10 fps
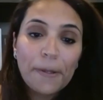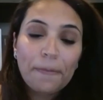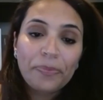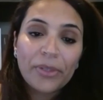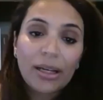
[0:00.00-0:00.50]

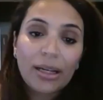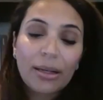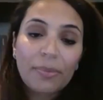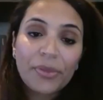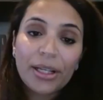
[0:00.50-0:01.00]

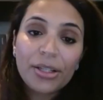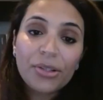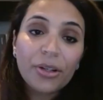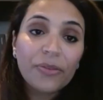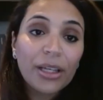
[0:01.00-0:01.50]
The
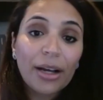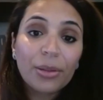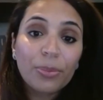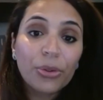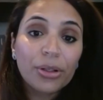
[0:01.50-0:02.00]
history of the
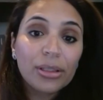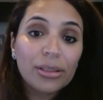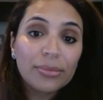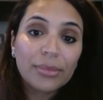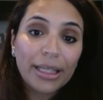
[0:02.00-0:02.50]
Arab world,
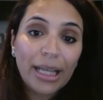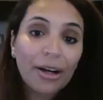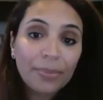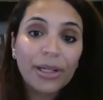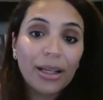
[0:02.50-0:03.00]
the
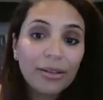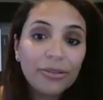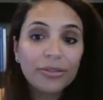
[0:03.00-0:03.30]
Arab Gulf,